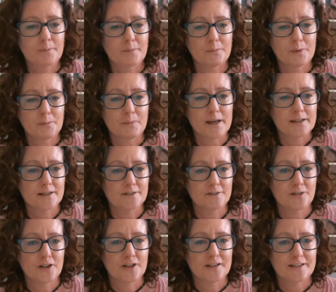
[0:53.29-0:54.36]
with my
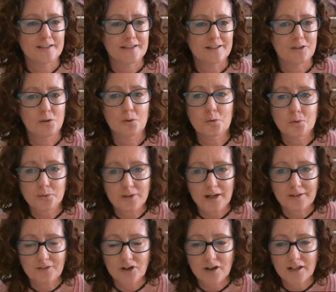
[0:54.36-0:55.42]
different tools that
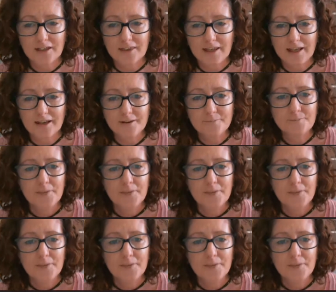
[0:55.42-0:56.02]
I've got in there.